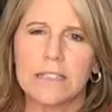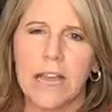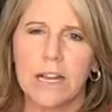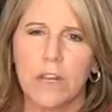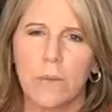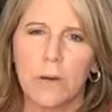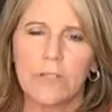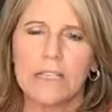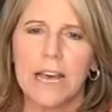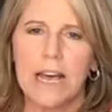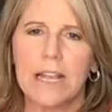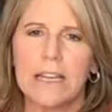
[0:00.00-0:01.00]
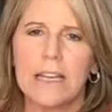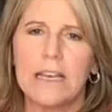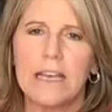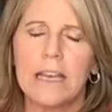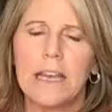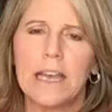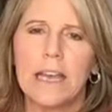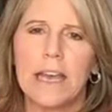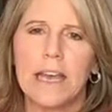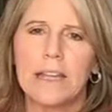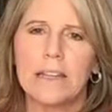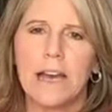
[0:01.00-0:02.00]
kind of your personality,
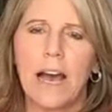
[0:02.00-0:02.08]
and